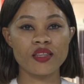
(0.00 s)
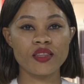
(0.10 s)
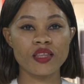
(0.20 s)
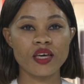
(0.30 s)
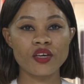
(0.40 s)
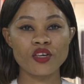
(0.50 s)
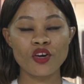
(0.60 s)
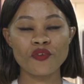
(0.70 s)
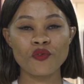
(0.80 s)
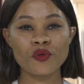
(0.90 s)
Thank
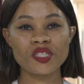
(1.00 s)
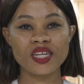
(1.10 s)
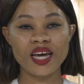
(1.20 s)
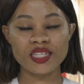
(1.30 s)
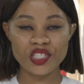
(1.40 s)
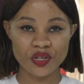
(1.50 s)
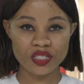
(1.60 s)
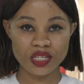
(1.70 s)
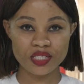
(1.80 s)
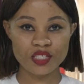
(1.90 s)
you for staying
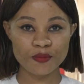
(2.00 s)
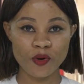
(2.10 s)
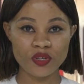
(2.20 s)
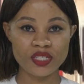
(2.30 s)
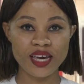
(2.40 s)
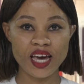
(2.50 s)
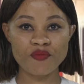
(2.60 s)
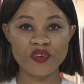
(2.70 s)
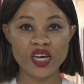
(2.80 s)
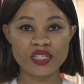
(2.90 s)
tuned. In sports,
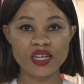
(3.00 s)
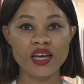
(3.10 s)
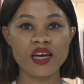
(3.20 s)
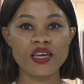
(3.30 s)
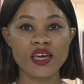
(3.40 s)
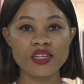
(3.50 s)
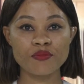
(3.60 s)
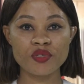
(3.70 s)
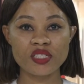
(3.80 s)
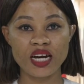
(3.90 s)
Cape Verde,
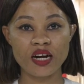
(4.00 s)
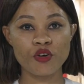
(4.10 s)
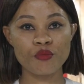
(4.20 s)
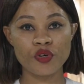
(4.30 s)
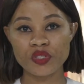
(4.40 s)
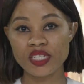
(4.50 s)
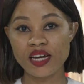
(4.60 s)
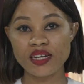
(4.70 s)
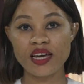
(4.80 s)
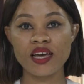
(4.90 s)
Guinea-Bissau,
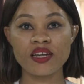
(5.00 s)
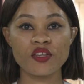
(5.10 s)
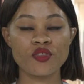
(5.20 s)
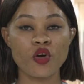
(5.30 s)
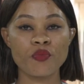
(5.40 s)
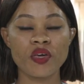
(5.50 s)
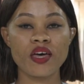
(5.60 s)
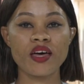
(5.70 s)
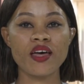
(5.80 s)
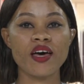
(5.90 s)
Mauritania and
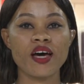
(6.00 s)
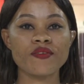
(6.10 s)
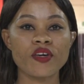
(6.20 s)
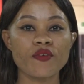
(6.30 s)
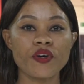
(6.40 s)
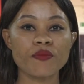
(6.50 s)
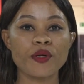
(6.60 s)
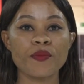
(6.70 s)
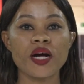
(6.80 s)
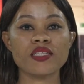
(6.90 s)
Ethiopia have confirmed
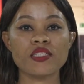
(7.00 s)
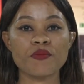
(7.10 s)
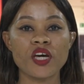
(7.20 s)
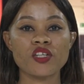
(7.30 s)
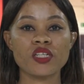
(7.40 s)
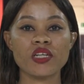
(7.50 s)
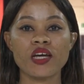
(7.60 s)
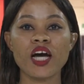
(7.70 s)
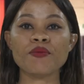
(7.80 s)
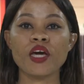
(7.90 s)
their participation in
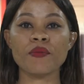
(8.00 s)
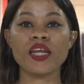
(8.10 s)
the upcoming